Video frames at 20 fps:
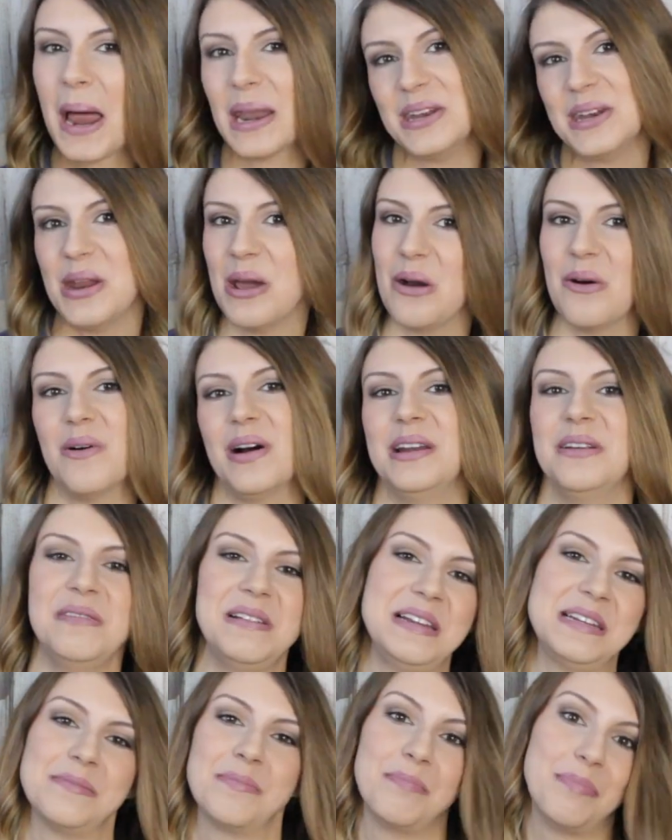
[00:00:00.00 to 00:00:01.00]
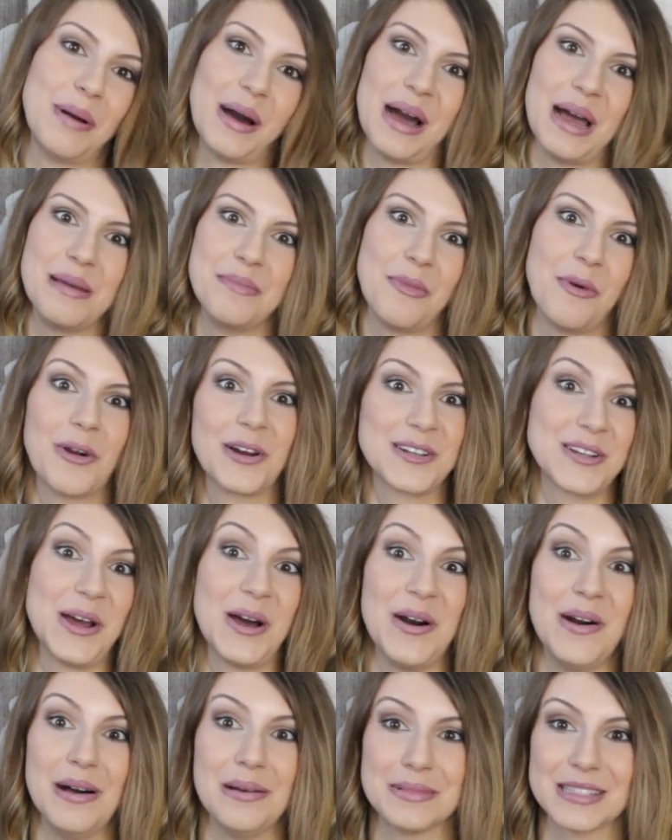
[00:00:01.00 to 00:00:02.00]
no, I don't need to buy more
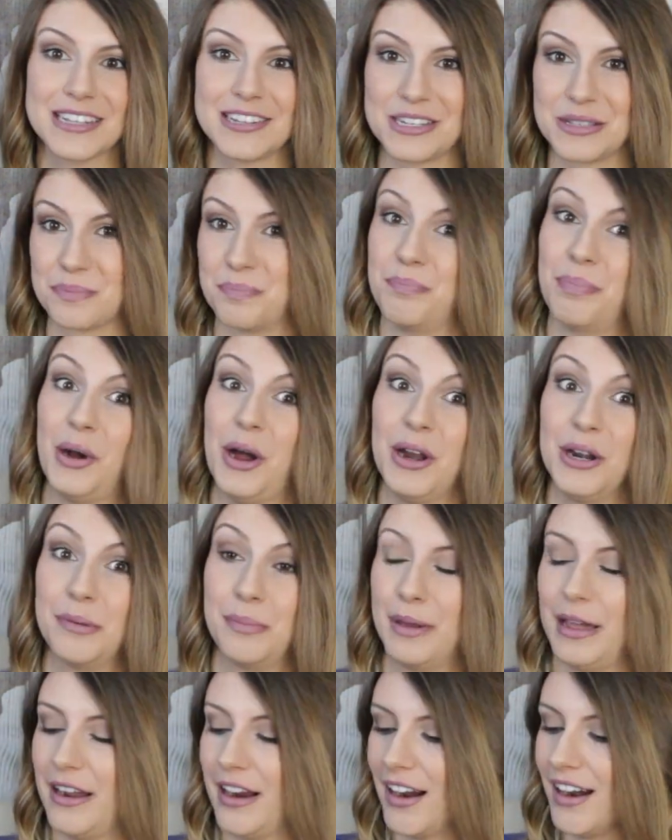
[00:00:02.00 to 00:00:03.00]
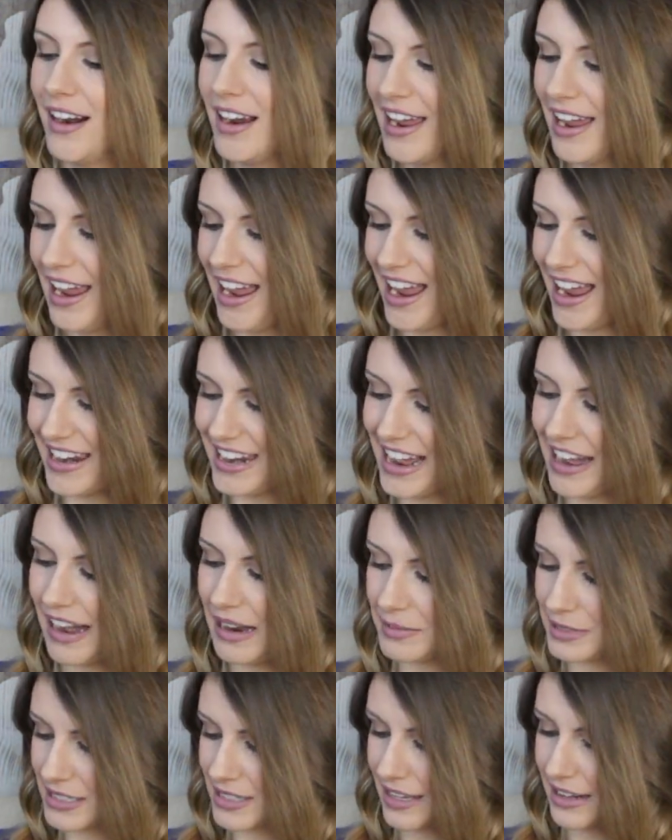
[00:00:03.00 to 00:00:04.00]
Toms. I just bought a pair. And now
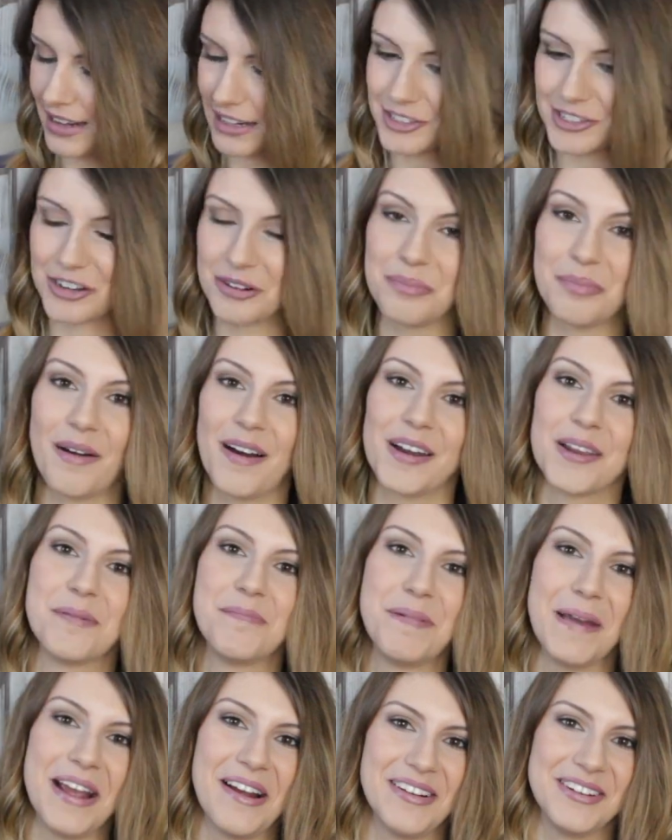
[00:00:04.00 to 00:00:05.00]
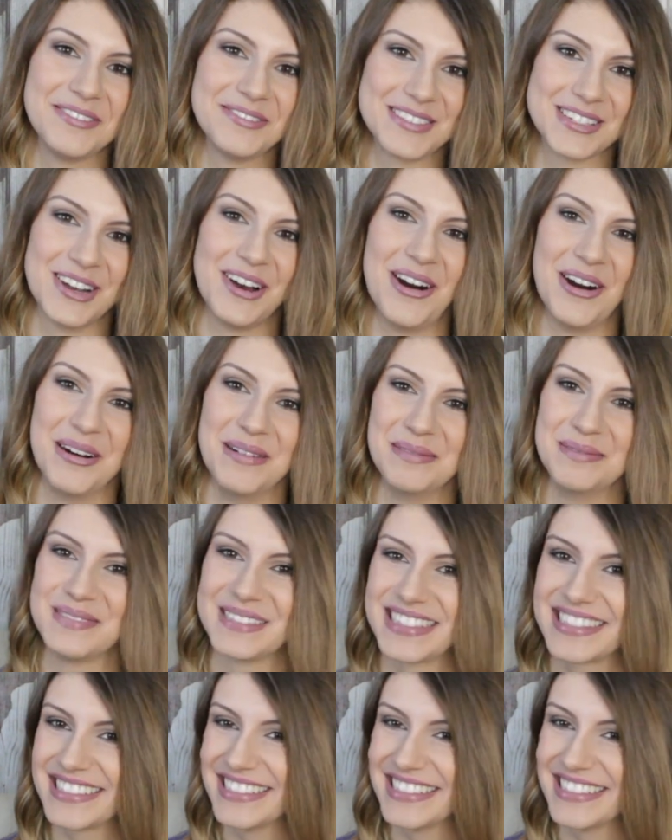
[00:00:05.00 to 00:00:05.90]
I'm just like, I should have bought a pair of Toms.